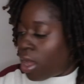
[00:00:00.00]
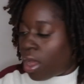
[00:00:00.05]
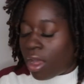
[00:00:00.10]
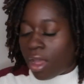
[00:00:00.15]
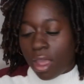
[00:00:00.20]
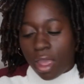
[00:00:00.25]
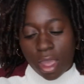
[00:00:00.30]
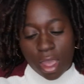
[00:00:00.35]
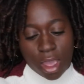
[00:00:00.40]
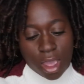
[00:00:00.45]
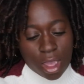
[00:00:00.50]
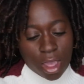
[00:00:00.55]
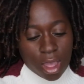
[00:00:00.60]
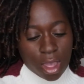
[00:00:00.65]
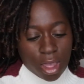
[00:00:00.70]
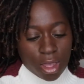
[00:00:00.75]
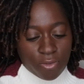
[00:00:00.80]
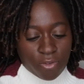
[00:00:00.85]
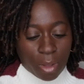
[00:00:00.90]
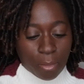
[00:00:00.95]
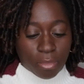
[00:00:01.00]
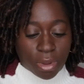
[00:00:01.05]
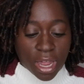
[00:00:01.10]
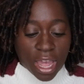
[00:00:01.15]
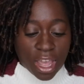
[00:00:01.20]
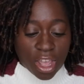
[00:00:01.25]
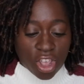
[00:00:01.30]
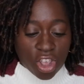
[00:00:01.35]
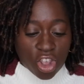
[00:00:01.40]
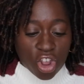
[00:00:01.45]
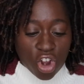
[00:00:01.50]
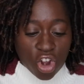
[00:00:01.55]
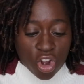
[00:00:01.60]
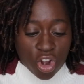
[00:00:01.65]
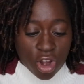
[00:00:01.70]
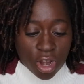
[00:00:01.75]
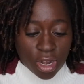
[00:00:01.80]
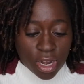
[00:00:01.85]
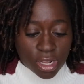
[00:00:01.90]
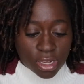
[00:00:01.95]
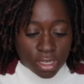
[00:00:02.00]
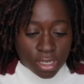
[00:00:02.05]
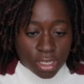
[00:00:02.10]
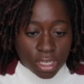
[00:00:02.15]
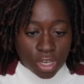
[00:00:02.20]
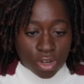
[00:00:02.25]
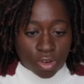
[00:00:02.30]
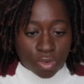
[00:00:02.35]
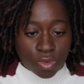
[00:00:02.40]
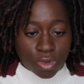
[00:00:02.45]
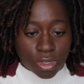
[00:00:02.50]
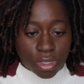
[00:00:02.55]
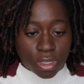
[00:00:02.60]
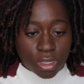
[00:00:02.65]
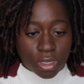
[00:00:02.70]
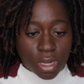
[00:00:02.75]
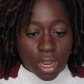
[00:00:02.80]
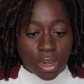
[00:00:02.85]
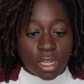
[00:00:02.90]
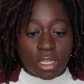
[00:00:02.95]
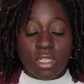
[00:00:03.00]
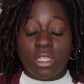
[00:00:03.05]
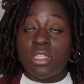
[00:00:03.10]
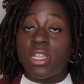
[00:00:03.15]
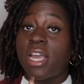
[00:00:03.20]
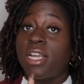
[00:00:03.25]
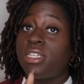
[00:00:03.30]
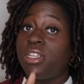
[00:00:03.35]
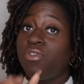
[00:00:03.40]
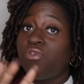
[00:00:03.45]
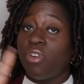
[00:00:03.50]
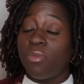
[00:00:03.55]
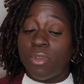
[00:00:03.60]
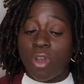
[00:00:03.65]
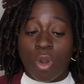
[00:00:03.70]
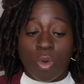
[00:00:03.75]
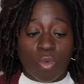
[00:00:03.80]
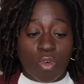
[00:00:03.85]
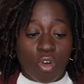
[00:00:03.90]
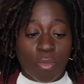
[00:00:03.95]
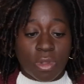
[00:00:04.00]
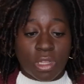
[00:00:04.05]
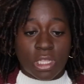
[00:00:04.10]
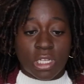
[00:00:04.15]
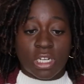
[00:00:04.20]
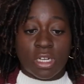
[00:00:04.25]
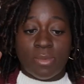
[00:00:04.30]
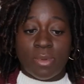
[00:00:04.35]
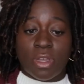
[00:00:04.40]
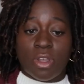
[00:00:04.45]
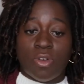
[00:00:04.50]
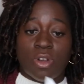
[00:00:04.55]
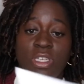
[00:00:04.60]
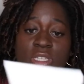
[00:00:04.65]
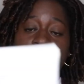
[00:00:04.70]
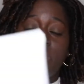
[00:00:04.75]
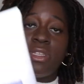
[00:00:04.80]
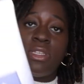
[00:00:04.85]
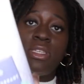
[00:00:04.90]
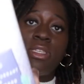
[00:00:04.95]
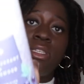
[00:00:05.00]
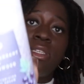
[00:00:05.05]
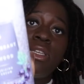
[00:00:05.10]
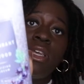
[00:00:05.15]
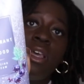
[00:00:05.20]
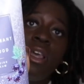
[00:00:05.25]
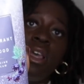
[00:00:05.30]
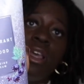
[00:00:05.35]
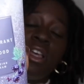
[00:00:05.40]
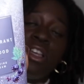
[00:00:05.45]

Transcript: I have Black Currant and Cedarwood. And this is actually from the Aromatherapy Christmas.